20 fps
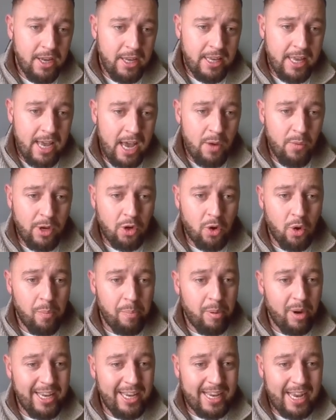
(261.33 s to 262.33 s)
Yeah, we could
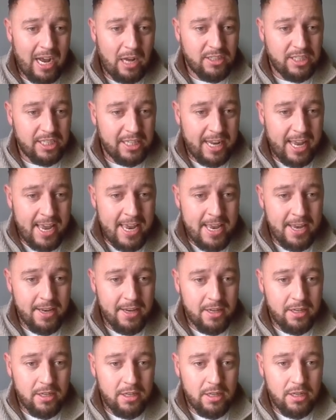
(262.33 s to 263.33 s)
break out today.
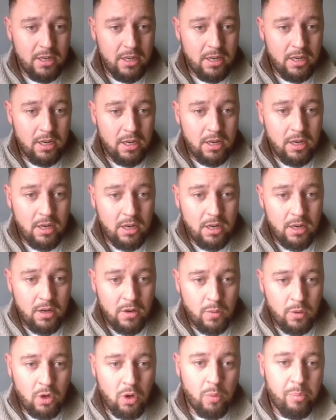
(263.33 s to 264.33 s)

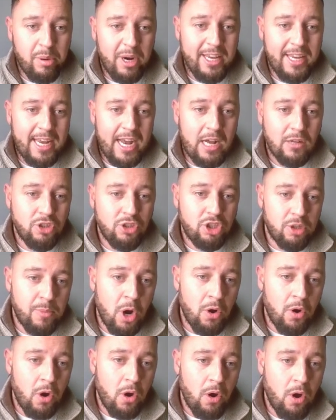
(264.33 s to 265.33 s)
We could break out
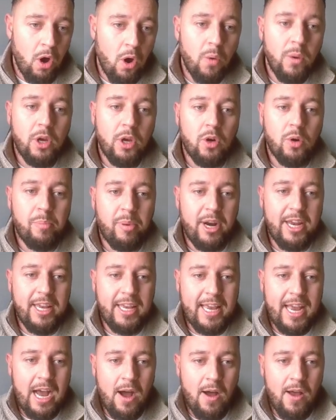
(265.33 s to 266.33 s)
tomorrow, or we could
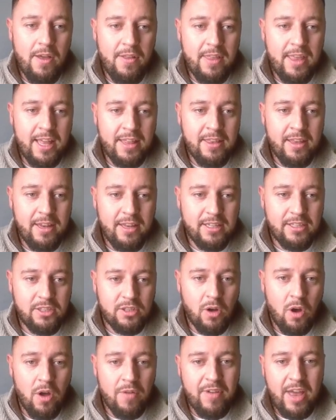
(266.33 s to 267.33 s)
break out at the end of this
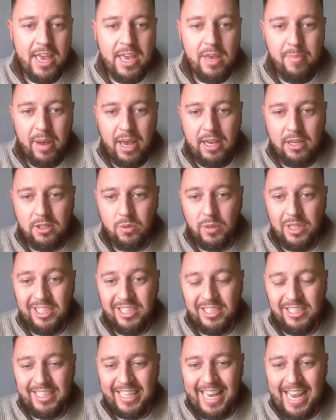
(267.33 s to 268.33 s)
sort of apex,
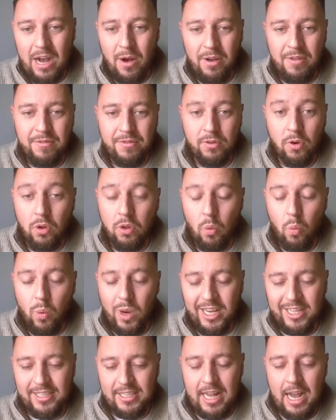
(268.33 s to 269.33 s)
which is accounting for all the
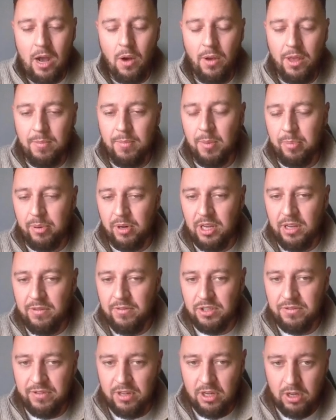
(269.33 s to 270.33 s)
wicks now. In my
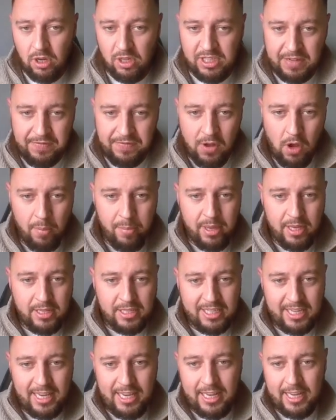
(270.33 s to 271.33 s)
previous videos, I've not been
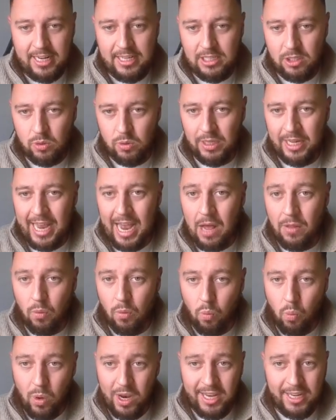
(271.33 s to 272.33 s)
taking into account the
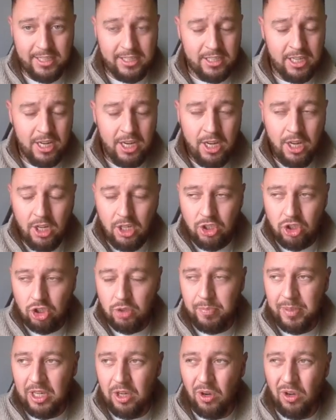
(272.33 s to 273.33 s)
wicks
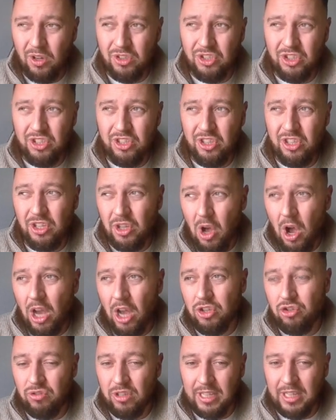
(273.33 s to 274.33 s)
just because they're not
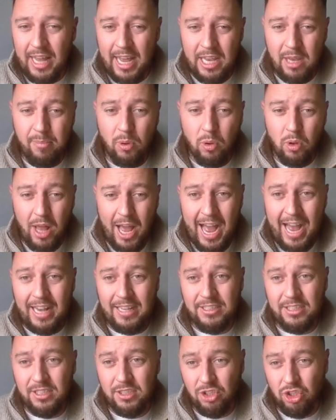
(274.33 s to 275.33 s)
as reliable
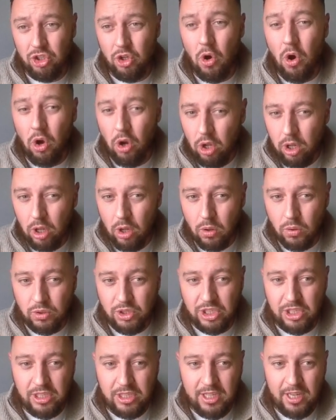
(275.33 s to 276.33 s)
as sort of
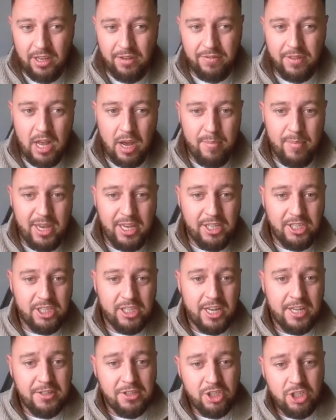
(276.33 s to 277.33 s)
closes, if that makes
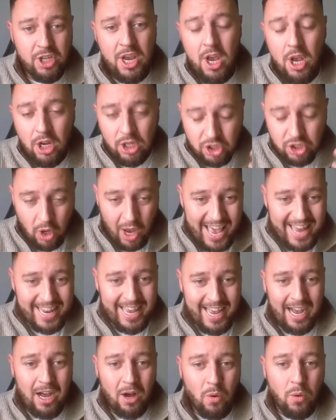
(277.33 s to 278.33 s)
sense. So
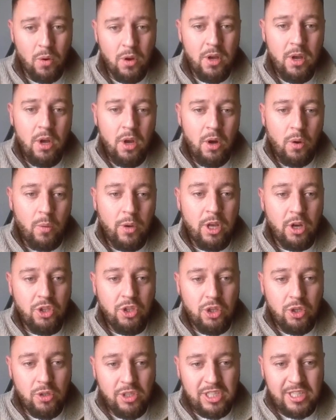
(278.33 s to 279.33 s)
anyhow, we are
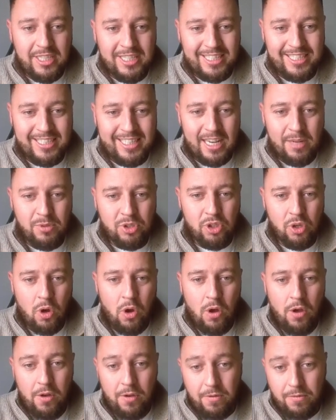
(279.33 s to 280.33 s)
using the same
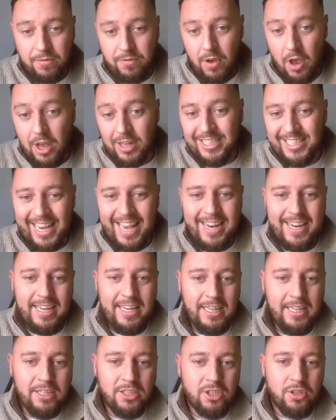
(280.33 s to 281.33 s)
sort of
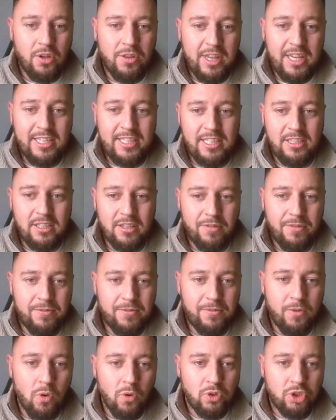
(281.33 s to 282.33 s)
technique. So this is a
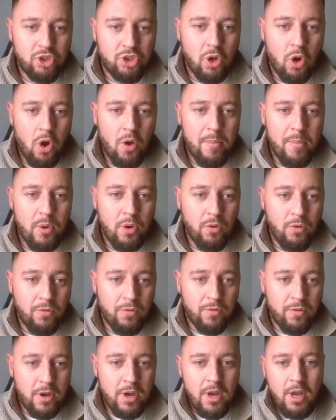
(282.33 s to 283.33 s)
full sort of
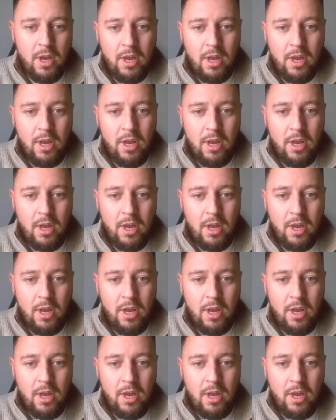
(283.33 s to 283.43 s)
move.